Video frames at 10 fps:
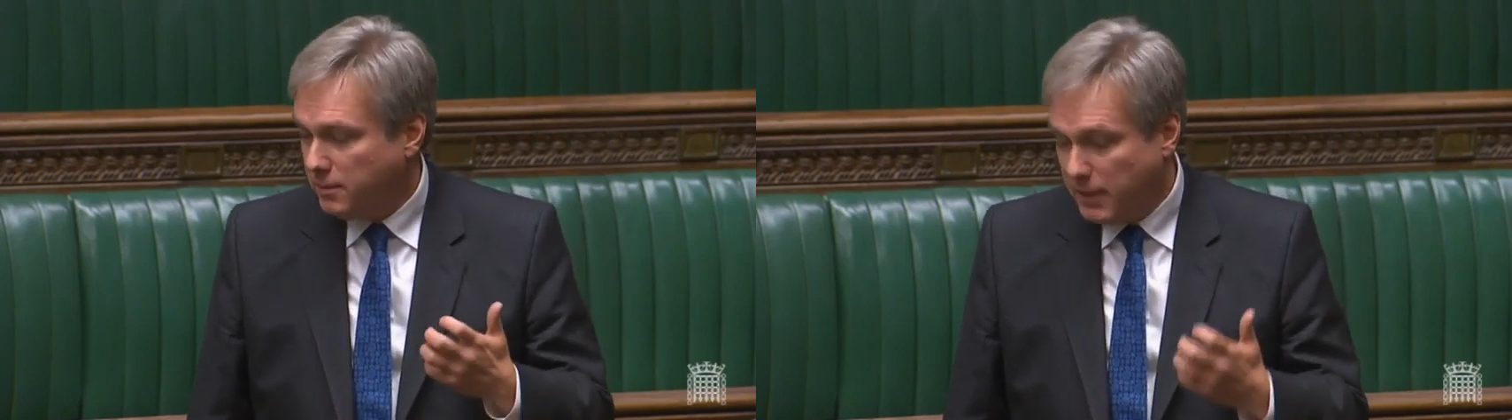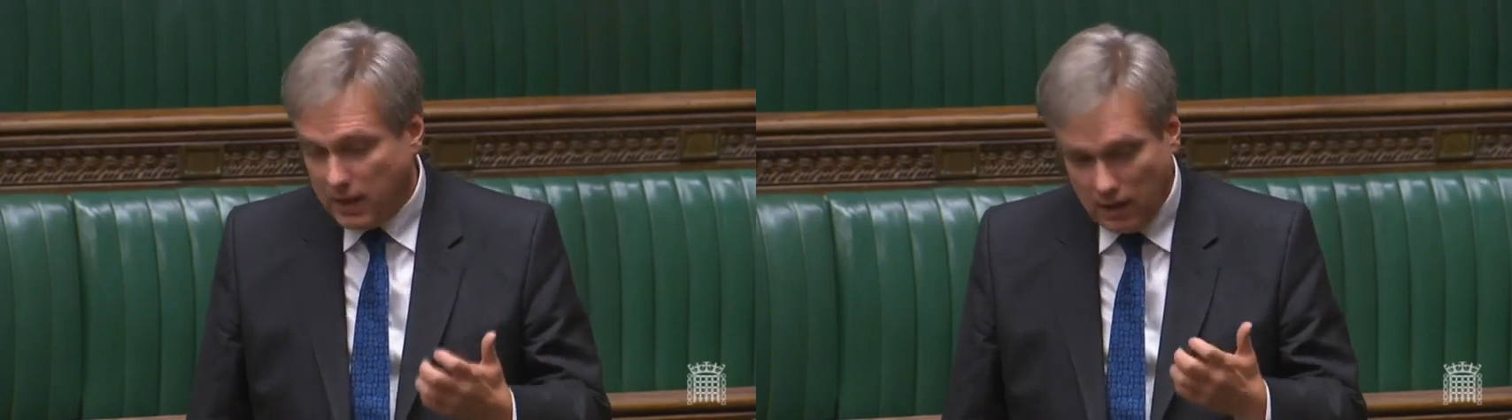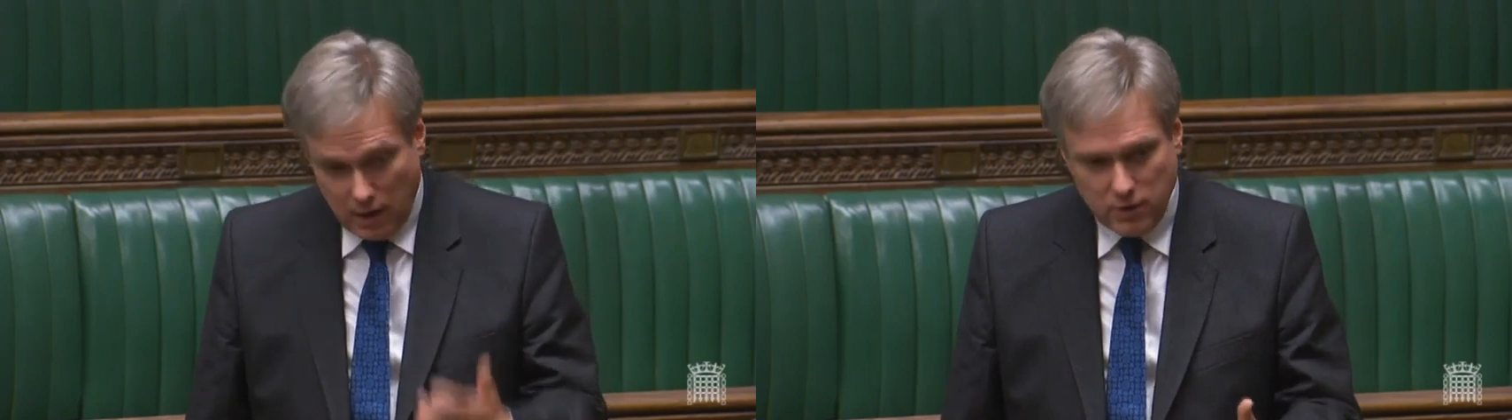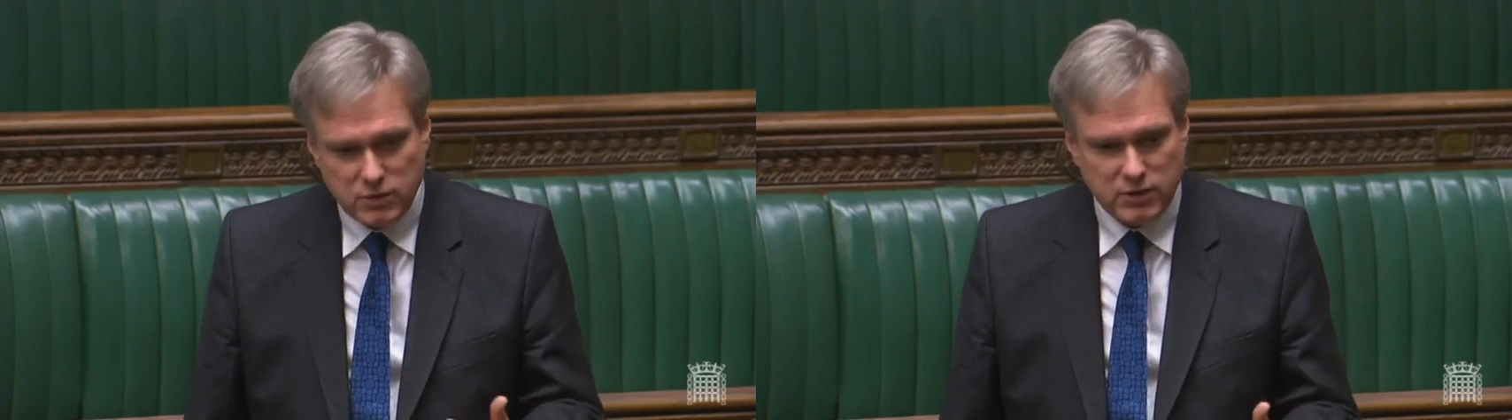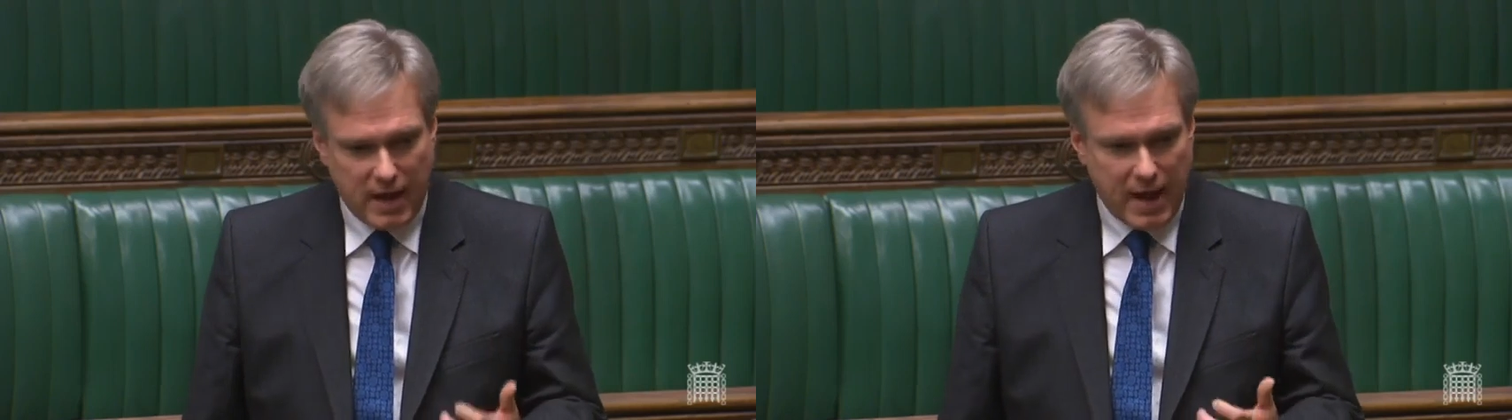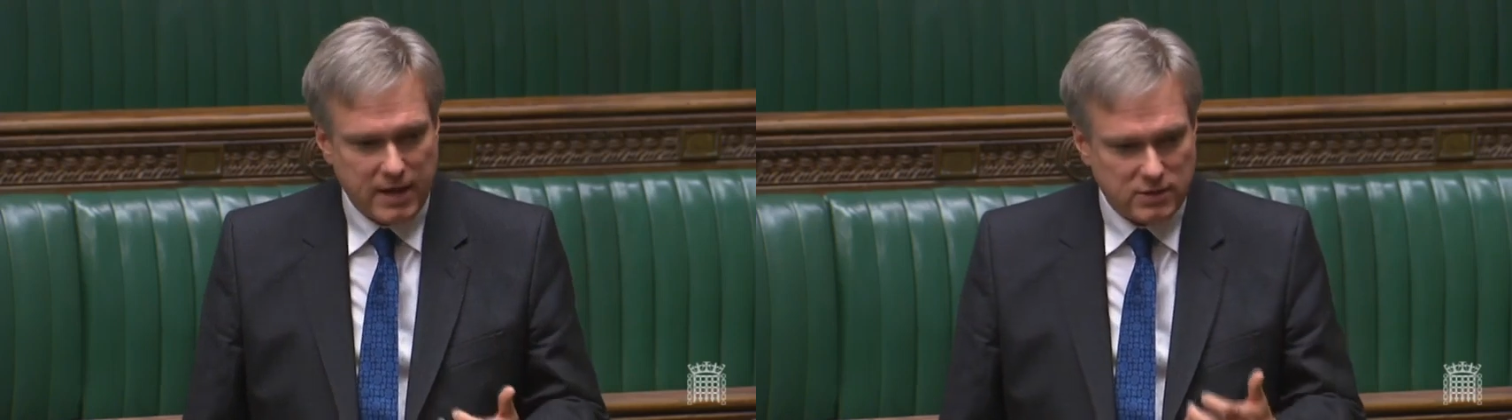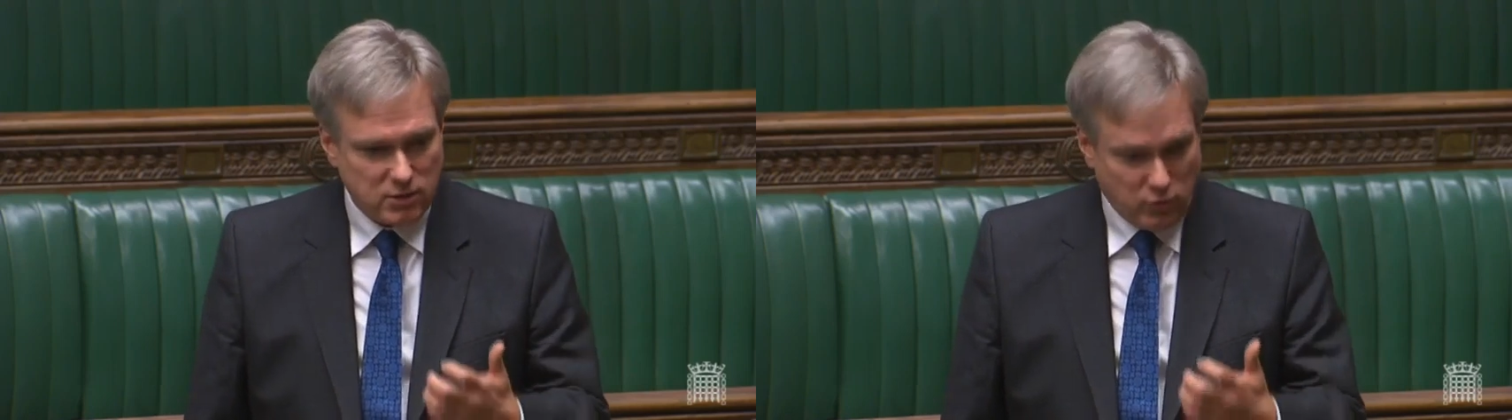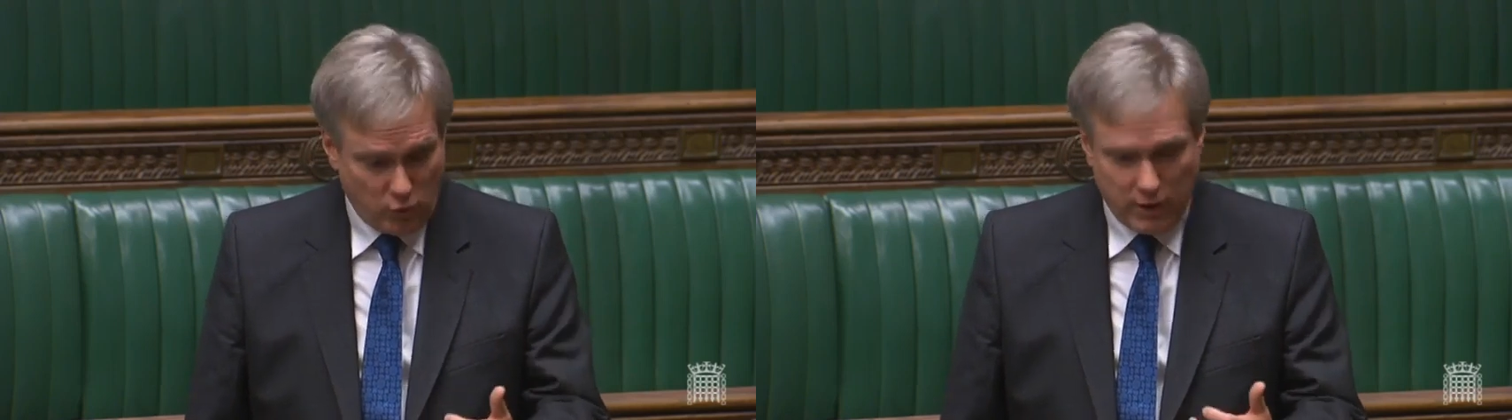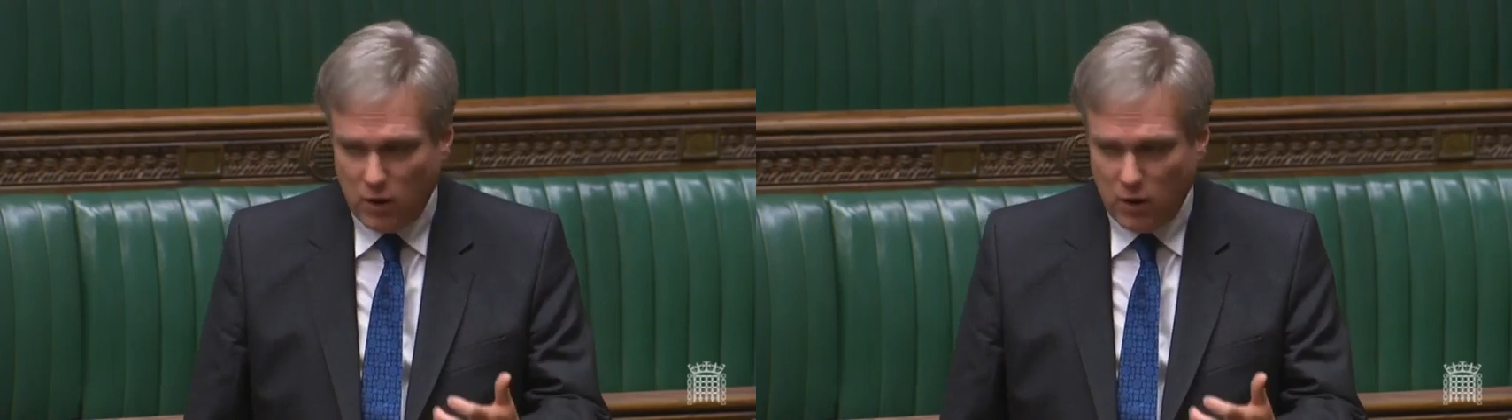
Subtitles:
be closed at Crawley